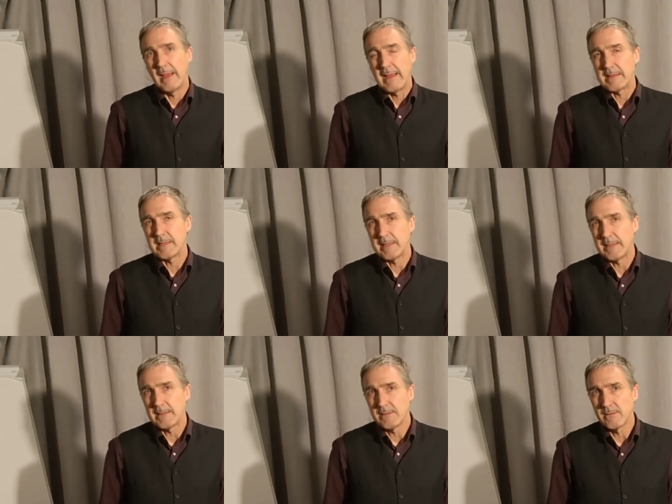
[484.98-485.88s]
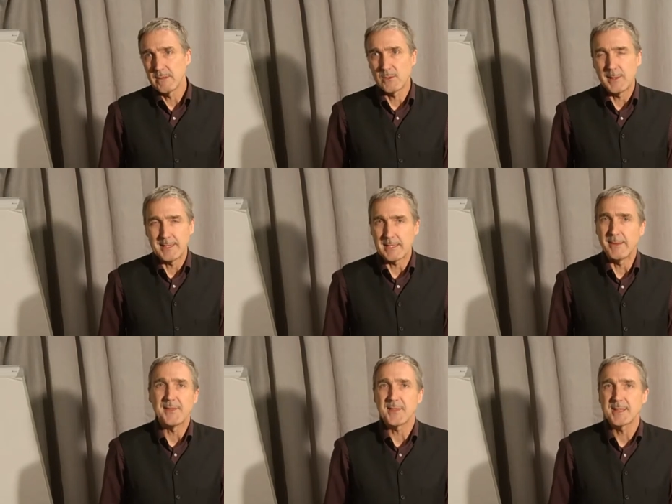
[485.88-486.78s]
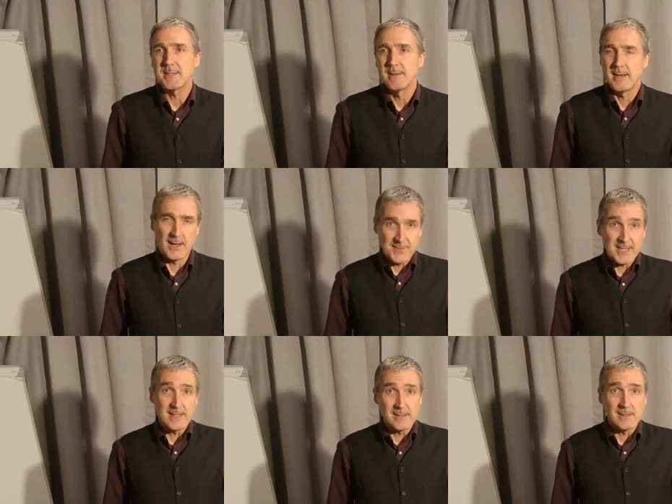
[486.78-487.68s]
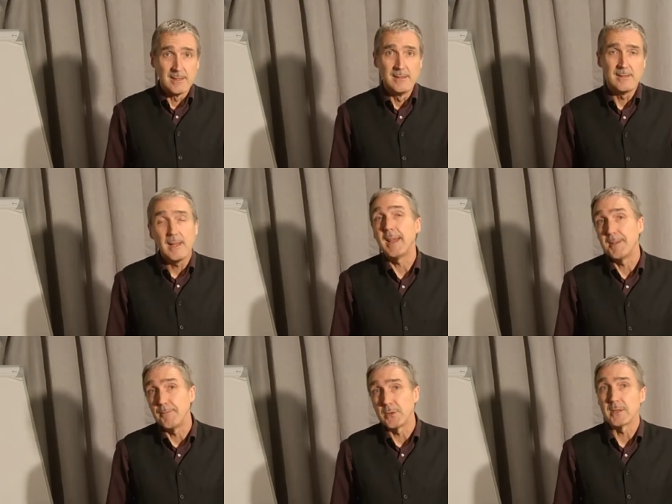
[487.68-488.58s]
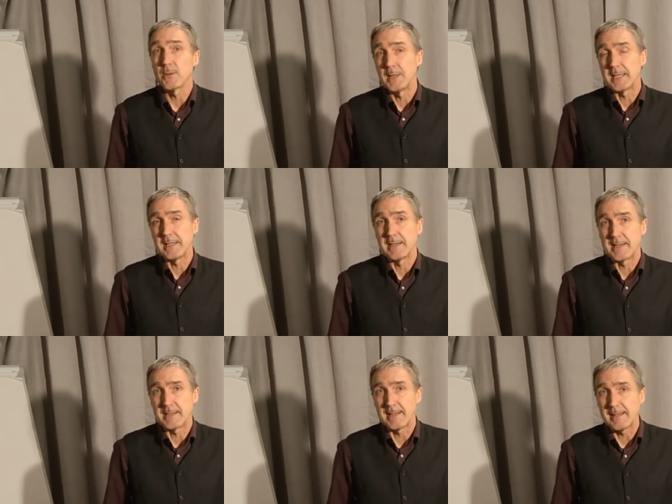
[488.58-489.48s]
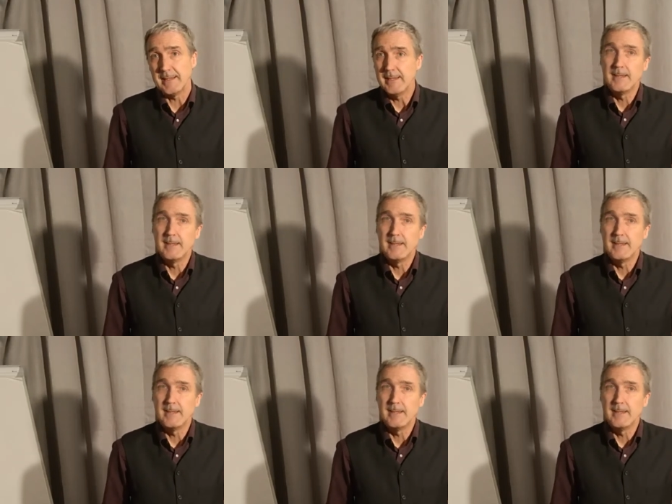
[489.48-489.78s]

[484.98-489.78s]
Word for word: 18 20 months until Edinburgh 2019